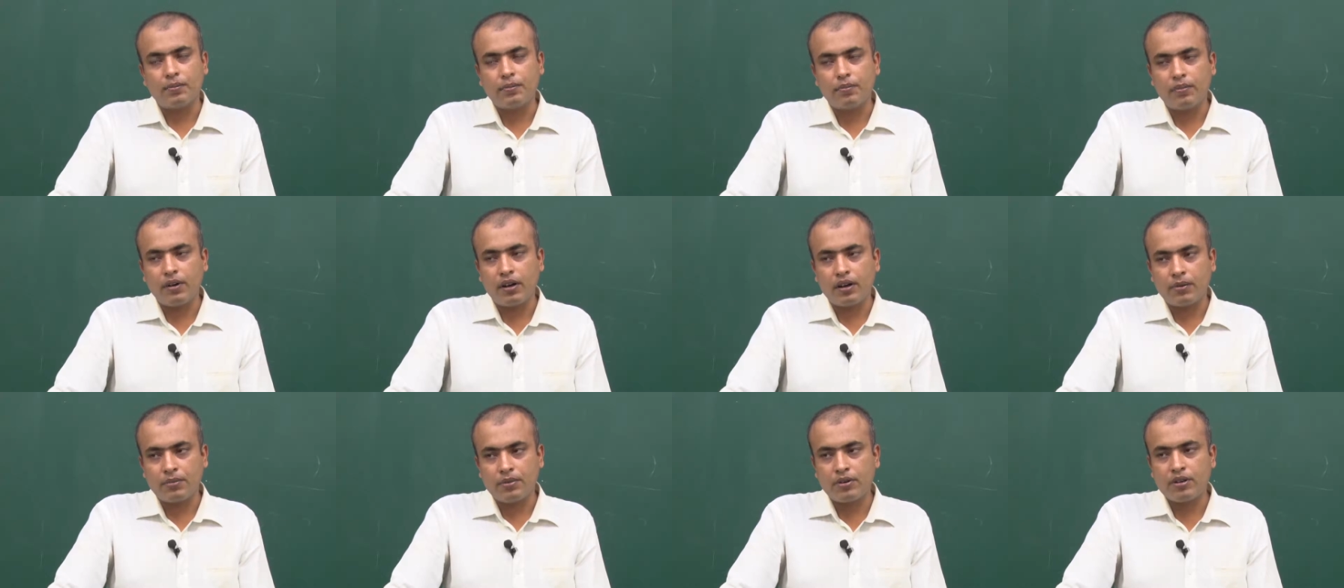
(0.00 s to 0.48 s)

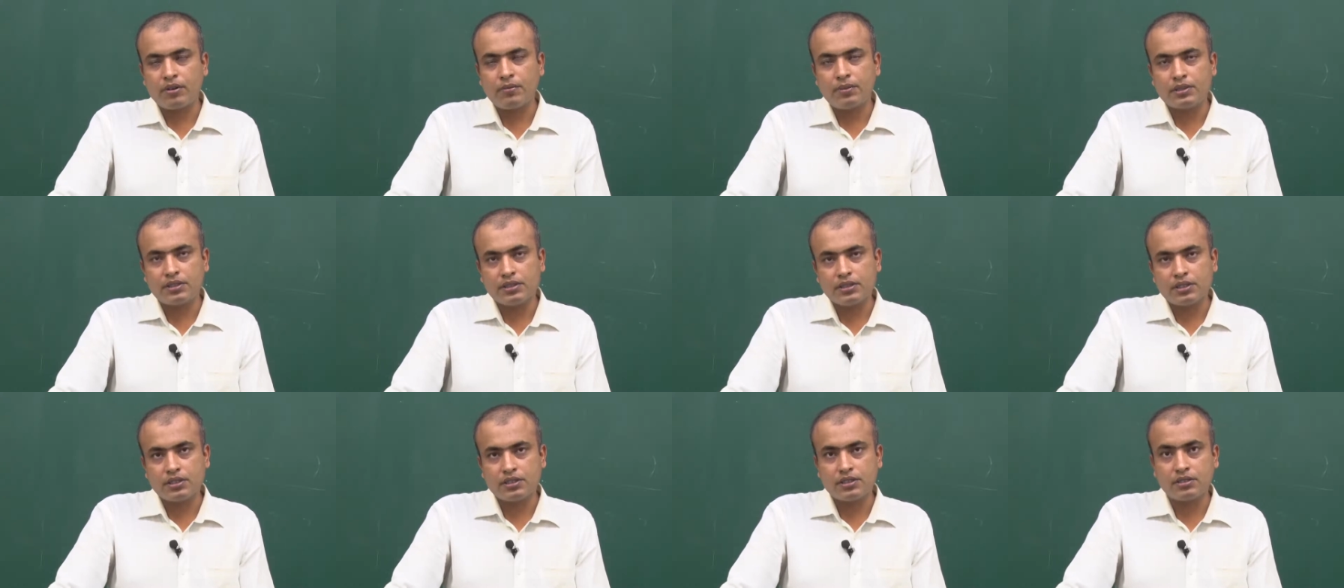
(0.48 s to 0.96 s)
PowerPoint
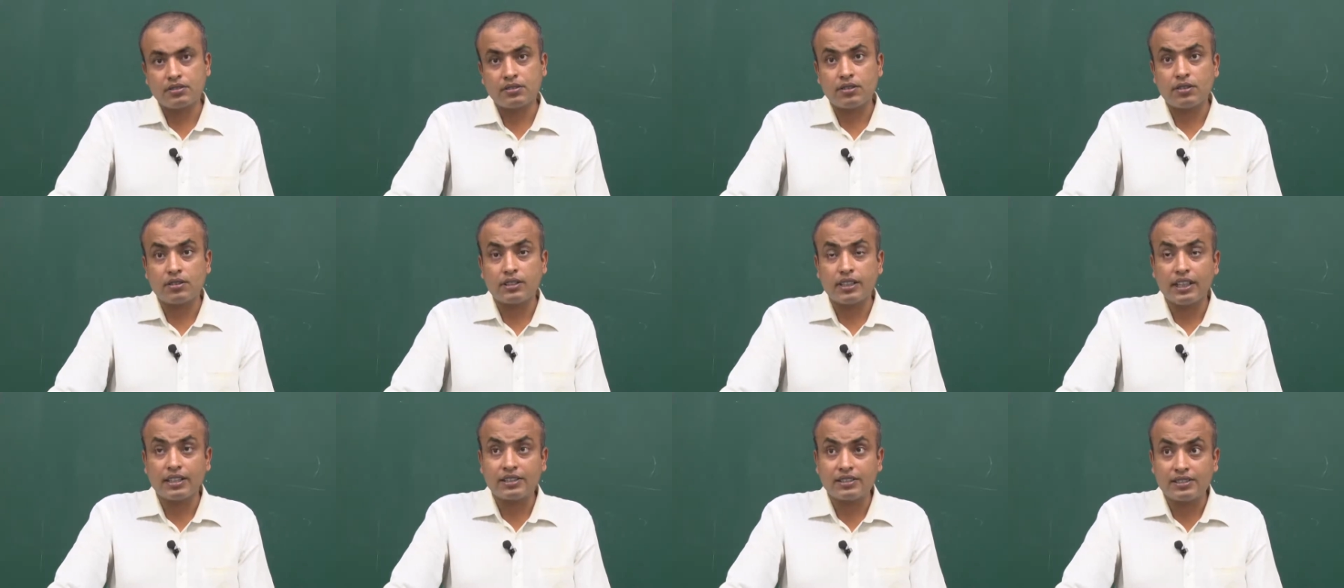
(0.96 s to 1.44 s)
presentations or
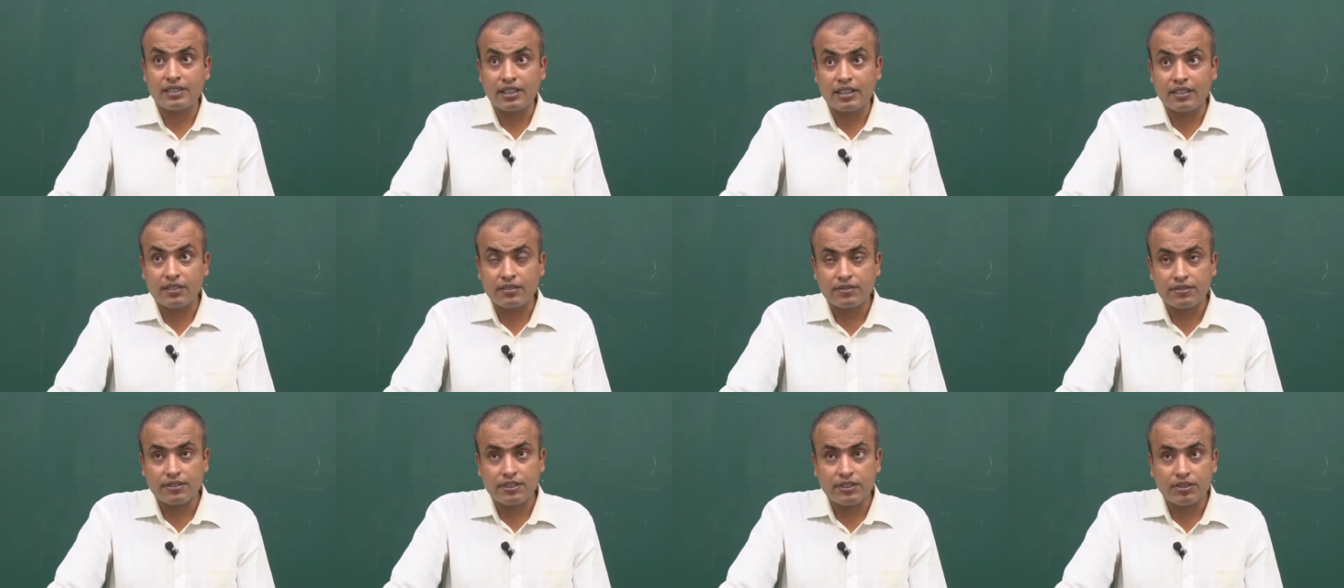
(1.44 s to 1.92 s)
that style
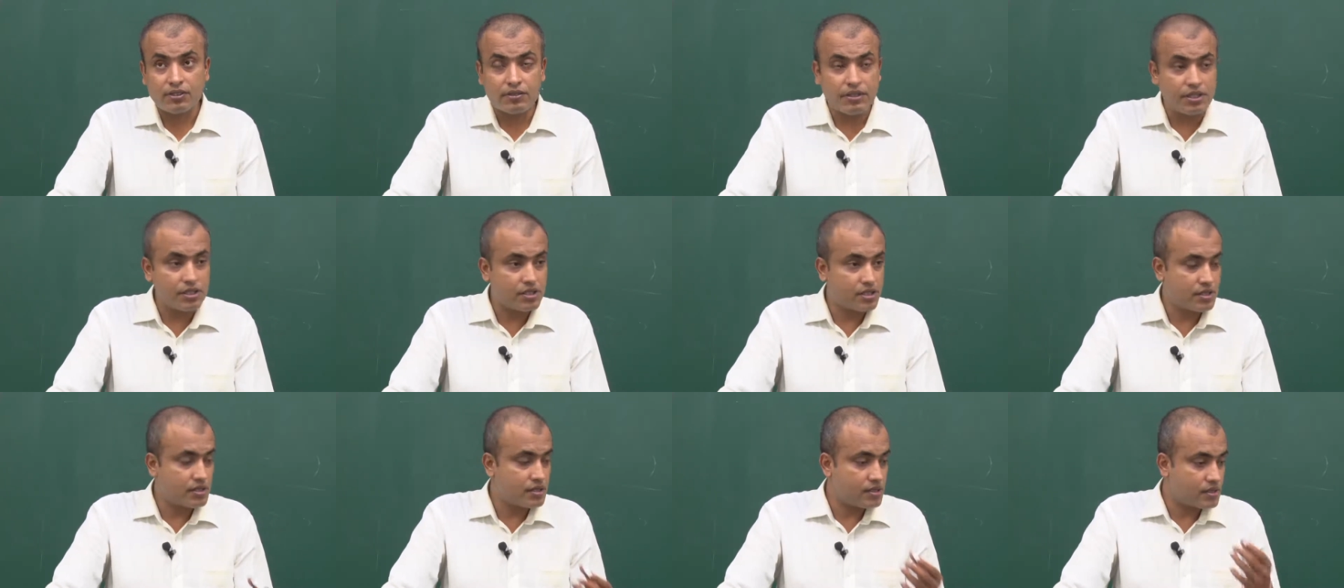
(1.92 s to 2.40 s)
of
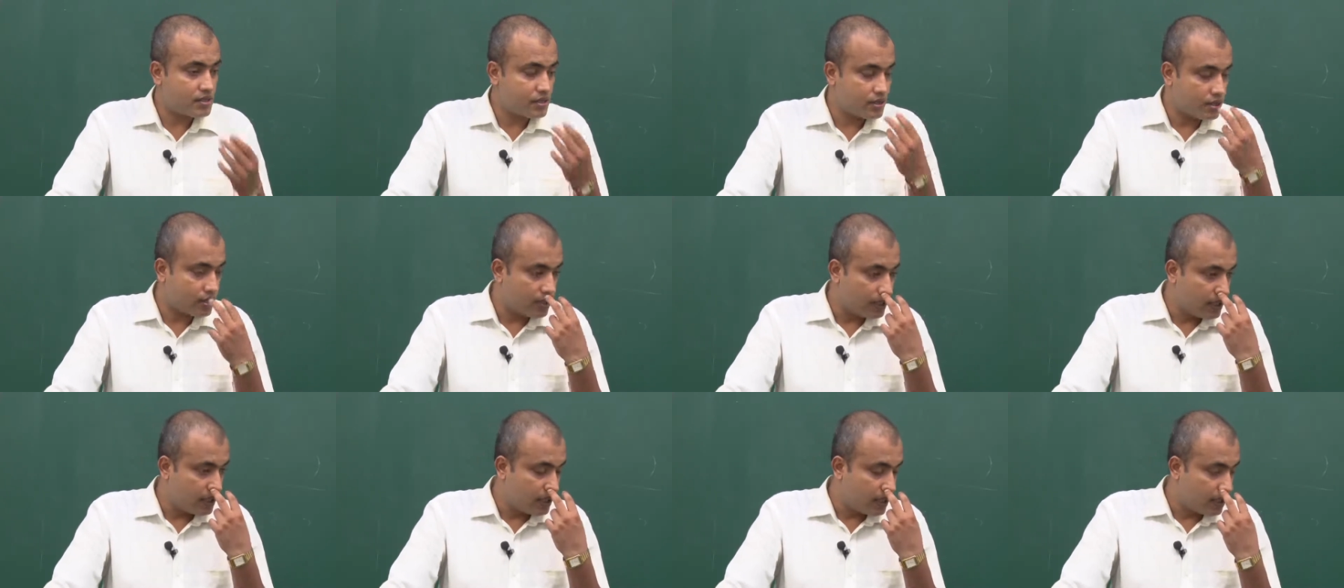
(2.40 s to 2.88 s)
innovations or
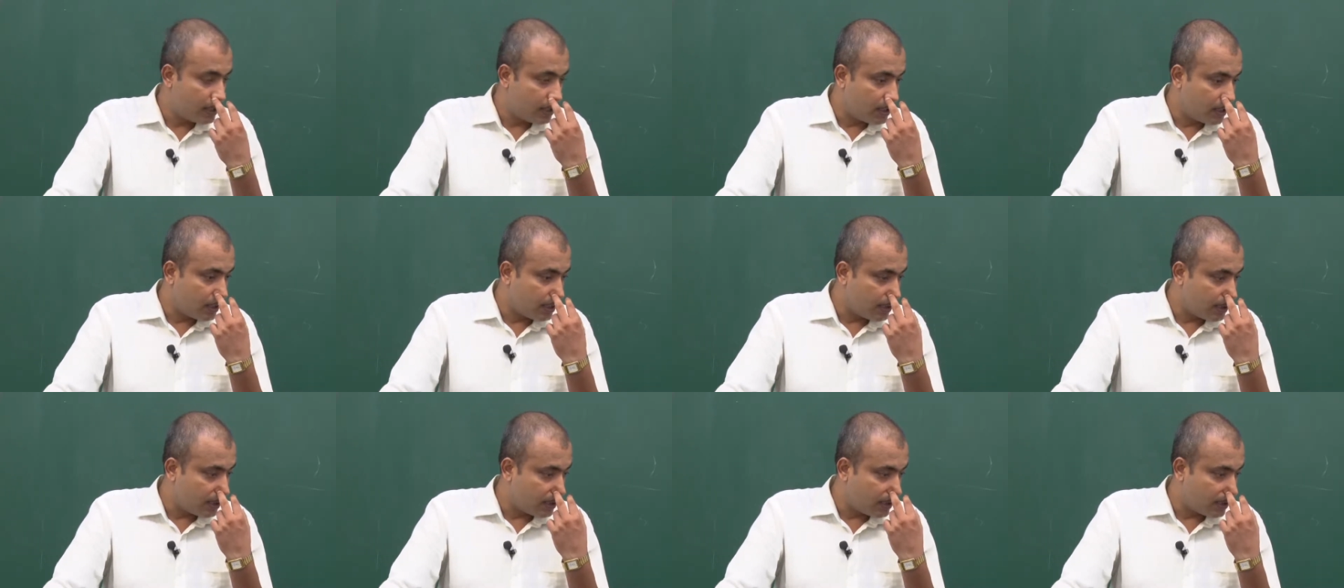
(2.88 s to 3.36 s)

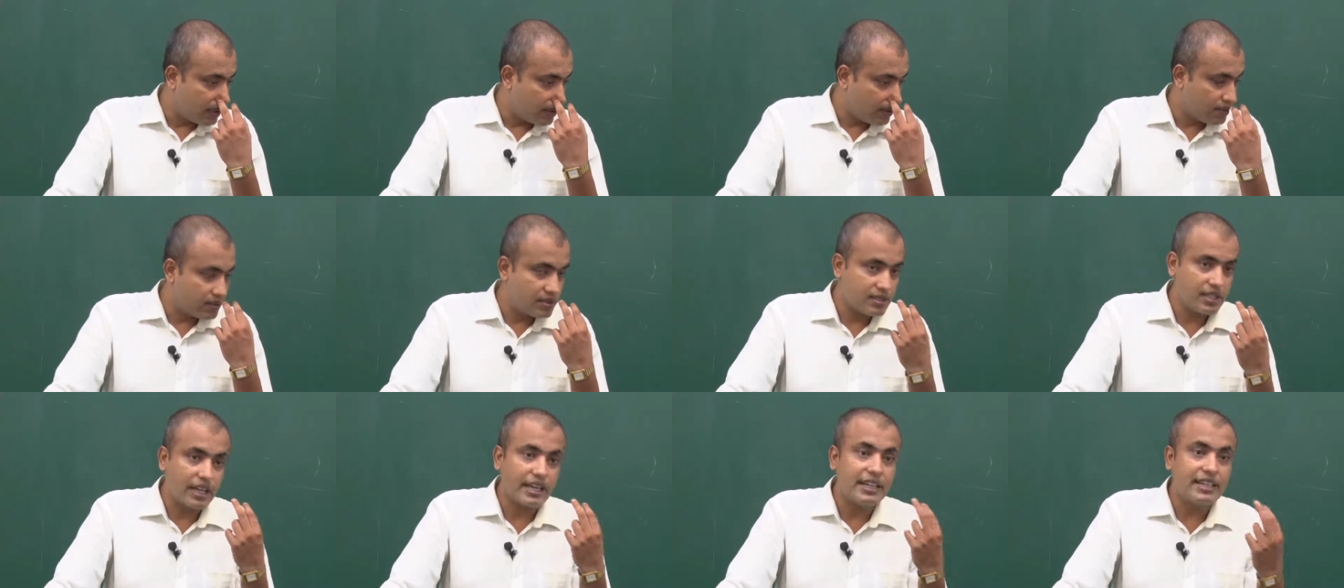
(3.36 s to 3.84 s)
you know,
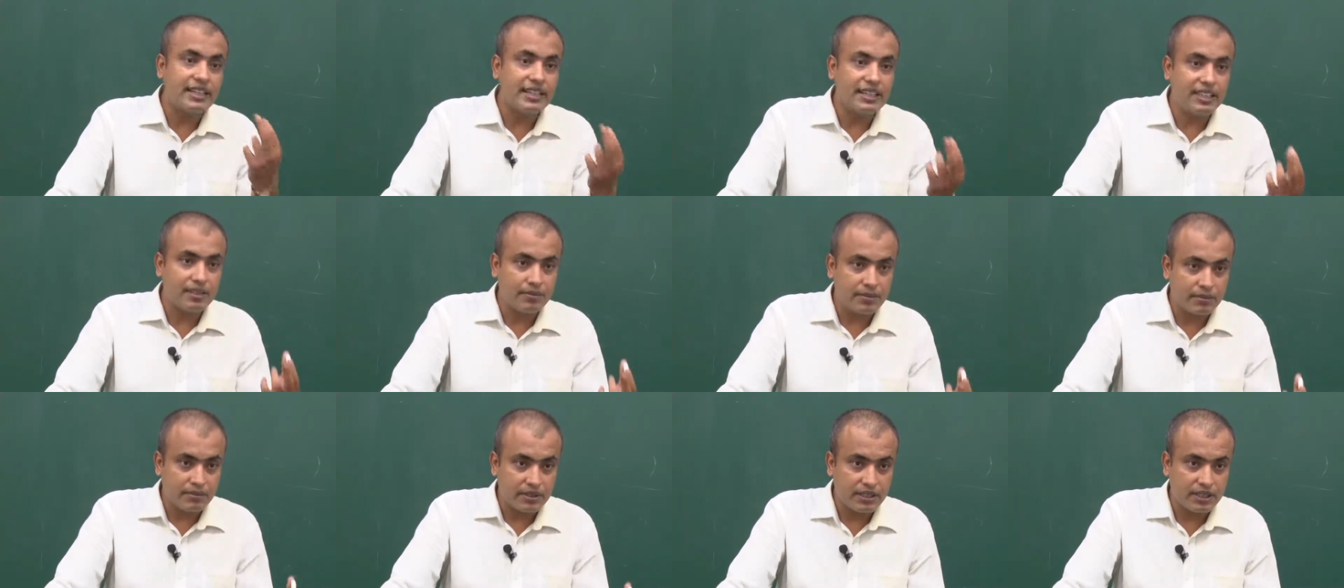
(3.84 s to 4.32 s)
styling
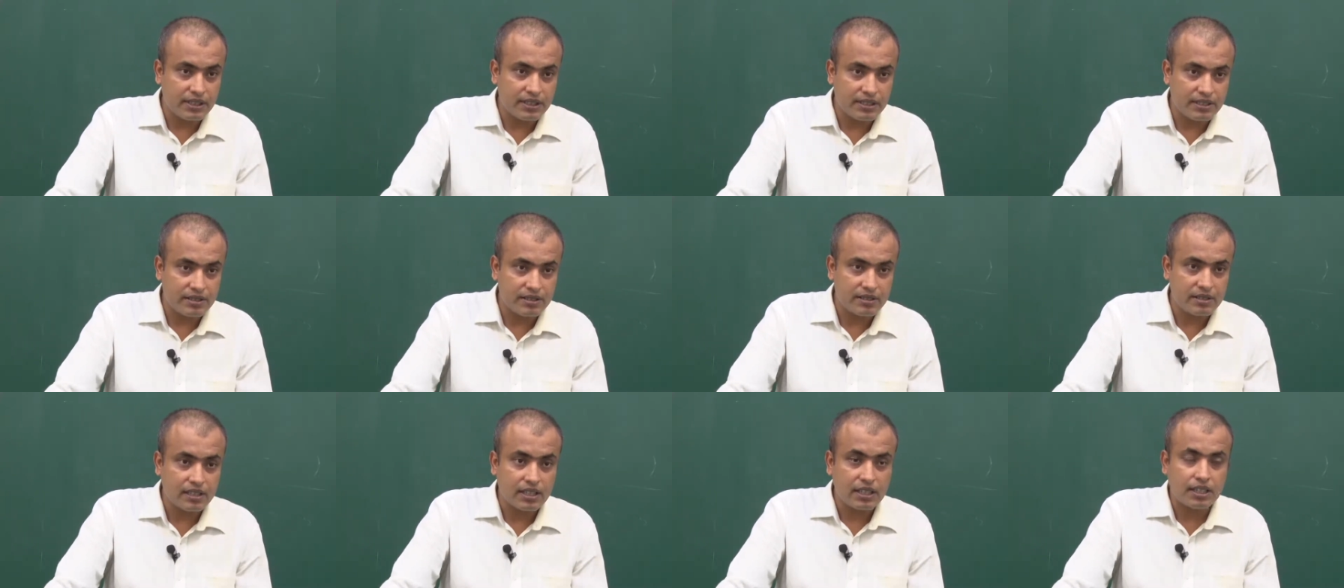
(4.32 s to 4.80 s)

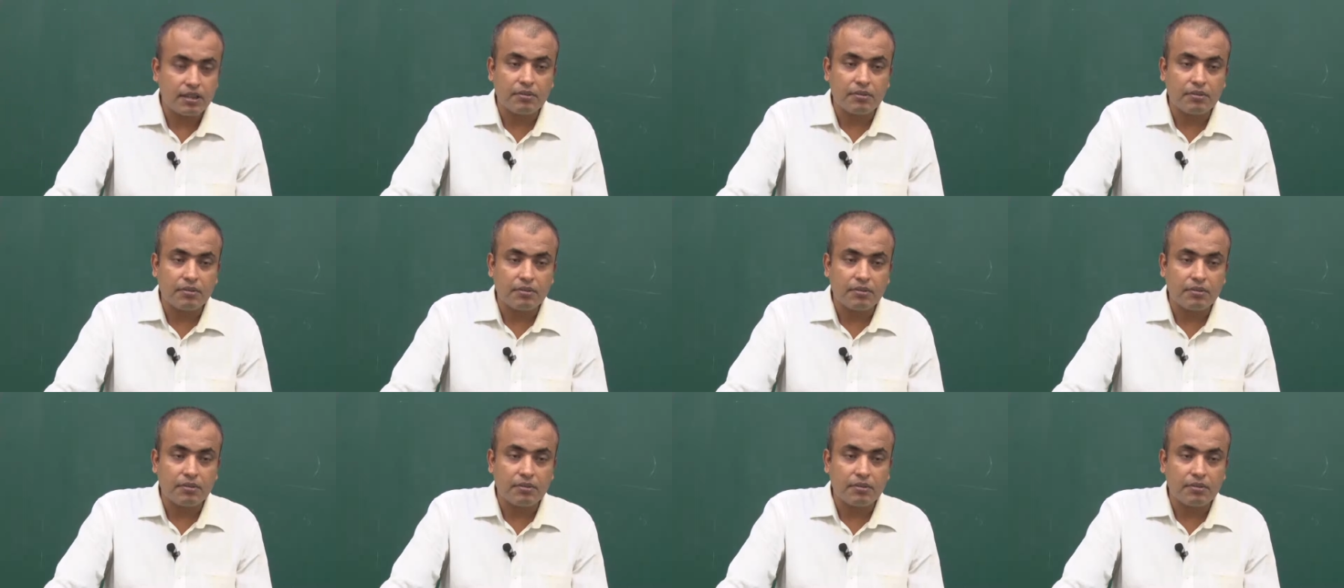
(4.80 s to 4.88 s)
capabilities,